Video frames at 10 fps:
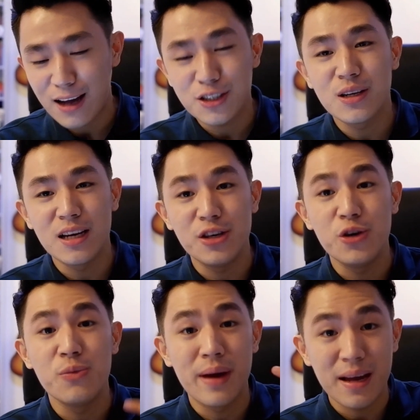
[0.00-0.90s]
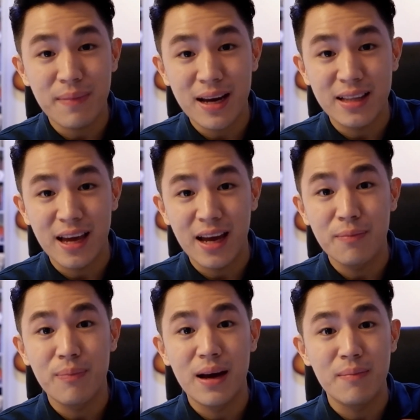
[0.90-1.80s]
Actually, you make my
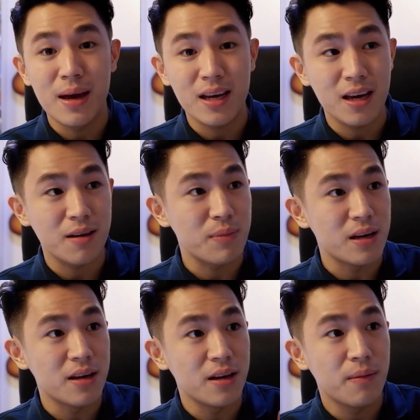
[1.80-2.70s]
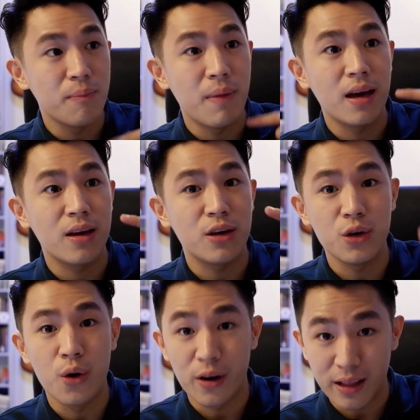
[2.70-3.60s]
day by making me make
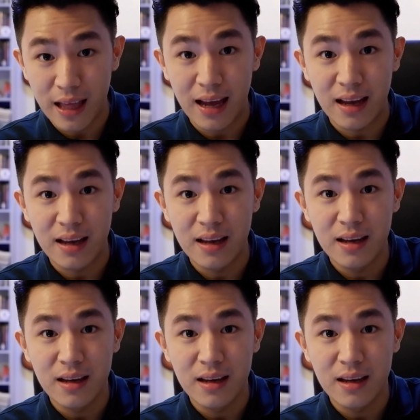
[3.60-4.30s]
your day.